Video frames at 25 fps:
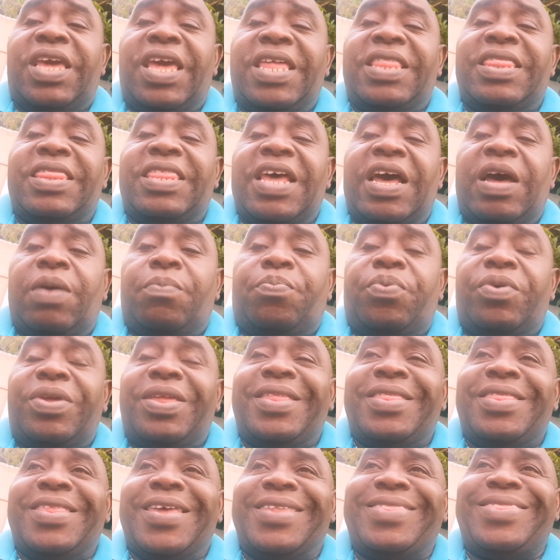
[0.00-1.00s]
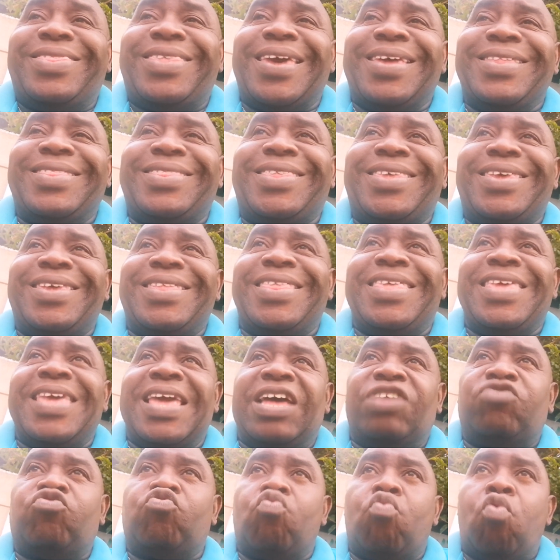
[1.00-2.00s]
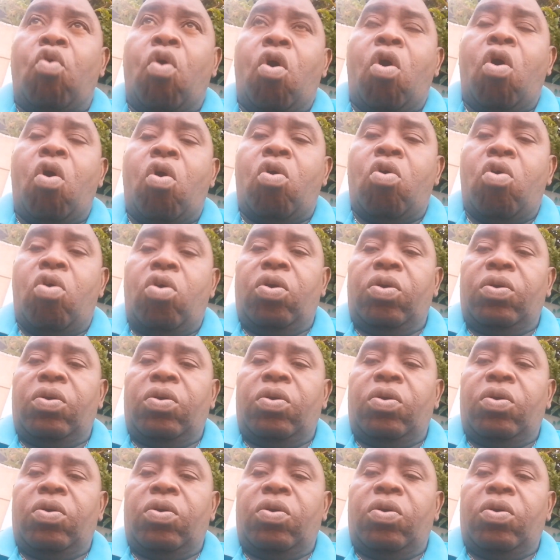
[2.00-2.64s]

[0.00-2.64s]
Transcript: end up in a 13 years war.